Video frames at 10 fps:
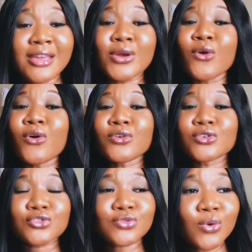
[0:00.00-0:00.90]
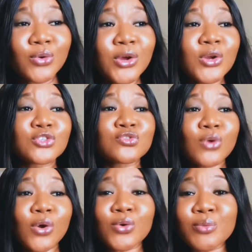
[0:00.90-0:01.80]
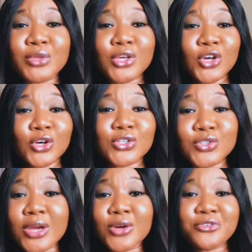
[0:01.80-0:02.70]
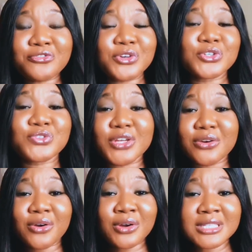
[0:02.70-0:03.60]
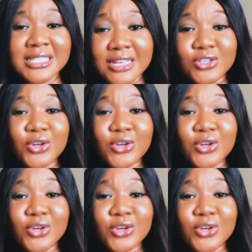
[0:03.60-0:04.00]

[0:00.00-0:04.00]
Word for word: You are going to struggle. You're going to struggle because you are not filtering your content.